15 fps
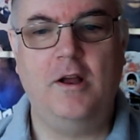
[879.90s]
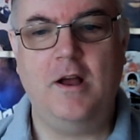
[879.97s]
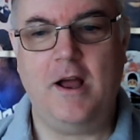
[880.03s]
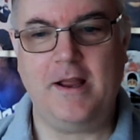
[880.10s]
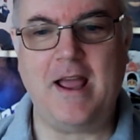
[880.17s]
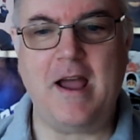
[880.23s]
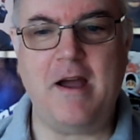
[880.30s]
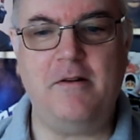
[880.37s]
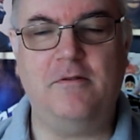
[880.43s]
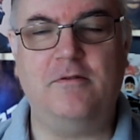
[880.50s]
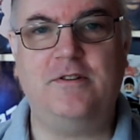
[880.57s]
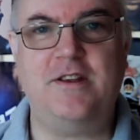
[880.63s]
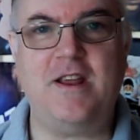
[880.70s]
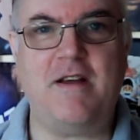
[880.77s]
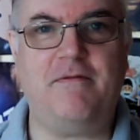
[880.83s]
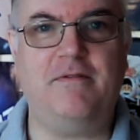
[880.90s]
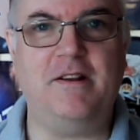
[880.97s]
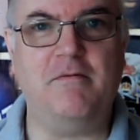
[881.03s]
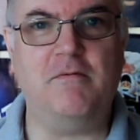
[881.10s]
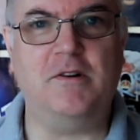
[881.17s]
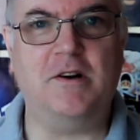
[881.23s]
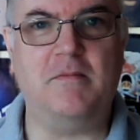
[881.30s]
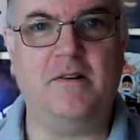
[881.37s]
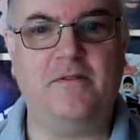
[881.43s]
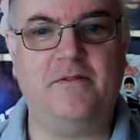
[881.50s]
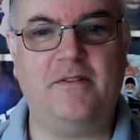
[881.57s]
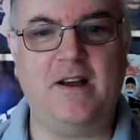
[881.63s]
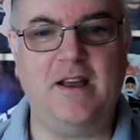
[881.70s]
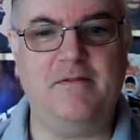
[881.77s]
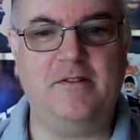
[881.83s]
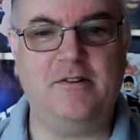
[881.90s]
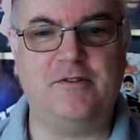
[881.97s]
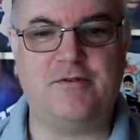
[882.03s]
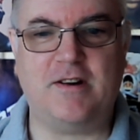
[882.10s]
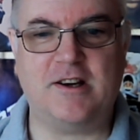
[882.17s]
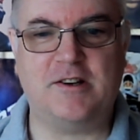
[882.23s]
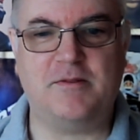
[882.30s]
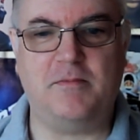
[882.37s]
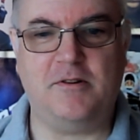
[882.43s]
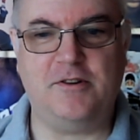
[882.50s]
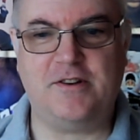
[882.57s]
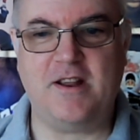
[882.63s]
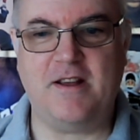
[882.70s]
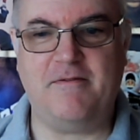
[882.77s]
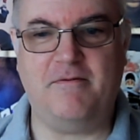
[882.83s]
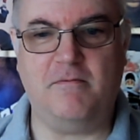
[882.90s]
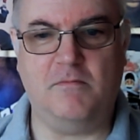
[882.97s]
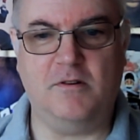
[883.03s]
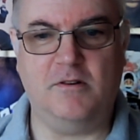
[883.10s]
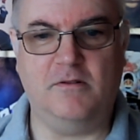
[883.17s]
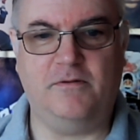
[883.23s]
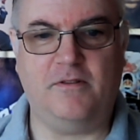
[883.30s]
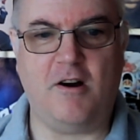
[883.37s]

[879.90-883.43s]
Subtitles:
Again, definitely one of my favourite tracks by Steppenwolf.